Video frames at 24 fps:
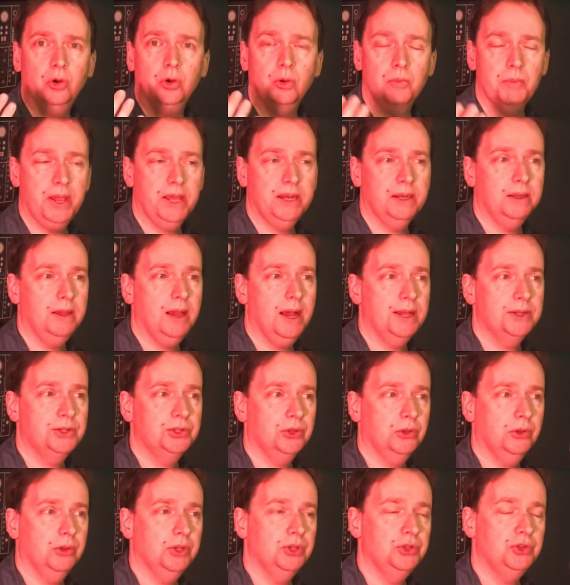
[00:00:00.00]
or
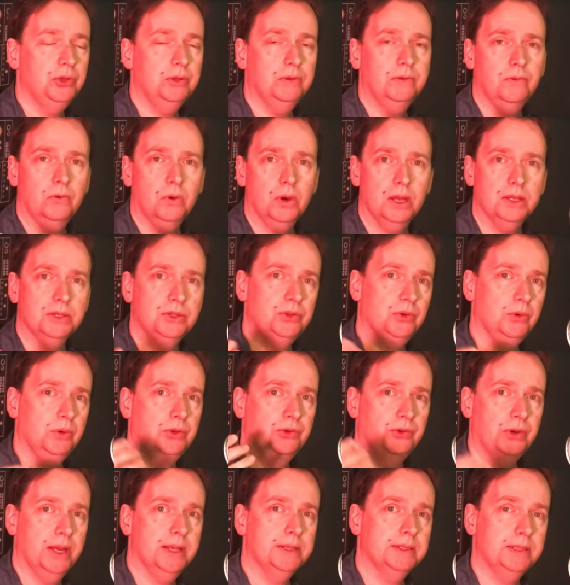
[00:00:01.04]
pedagogical issue for us to
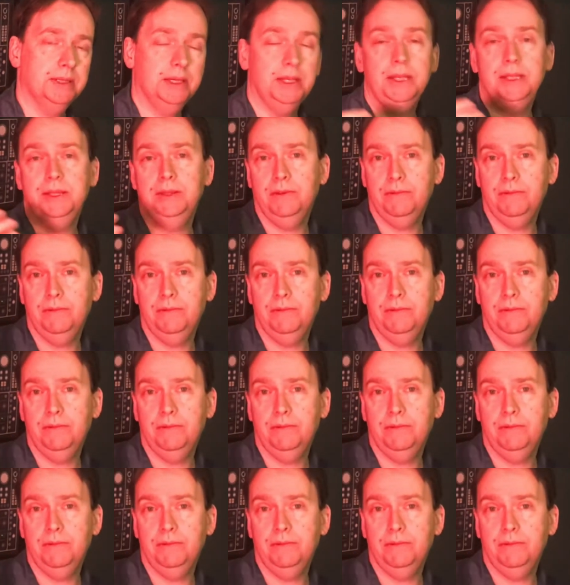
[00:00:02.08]
address in